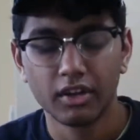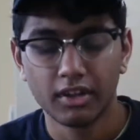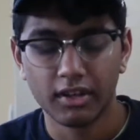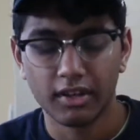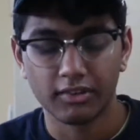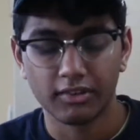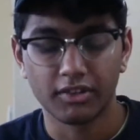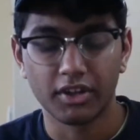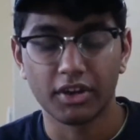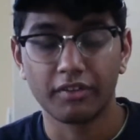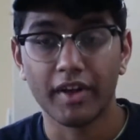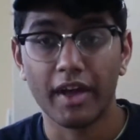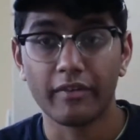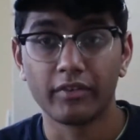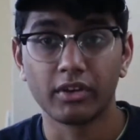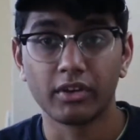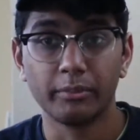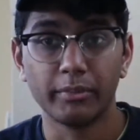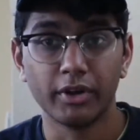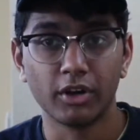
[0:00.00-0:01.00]
instead of having
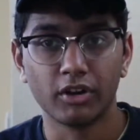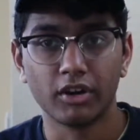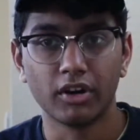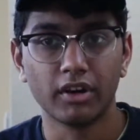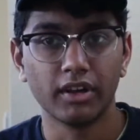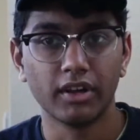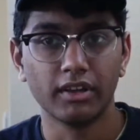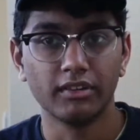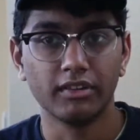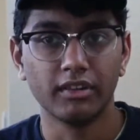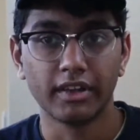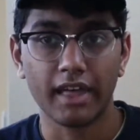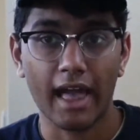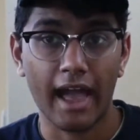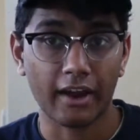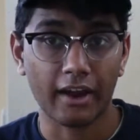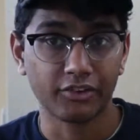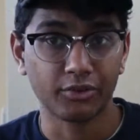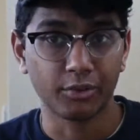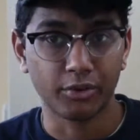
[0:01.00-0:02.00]
a mirror in the
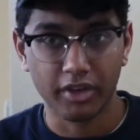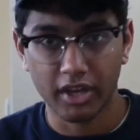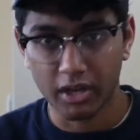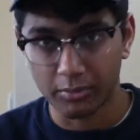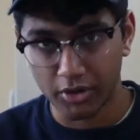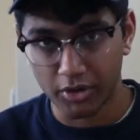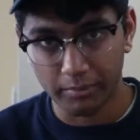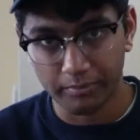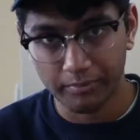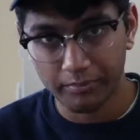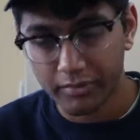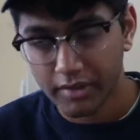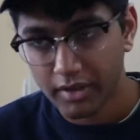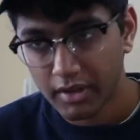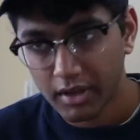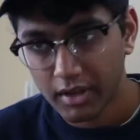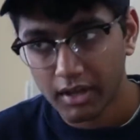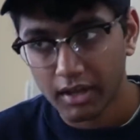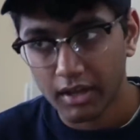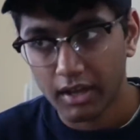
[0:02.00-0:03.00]
actual camera.
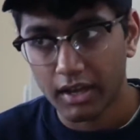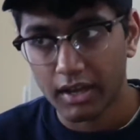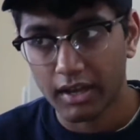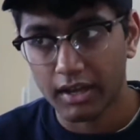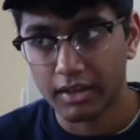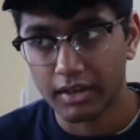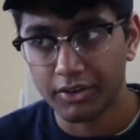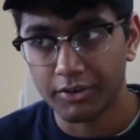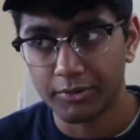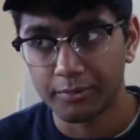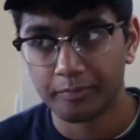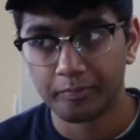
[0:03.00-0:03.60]
And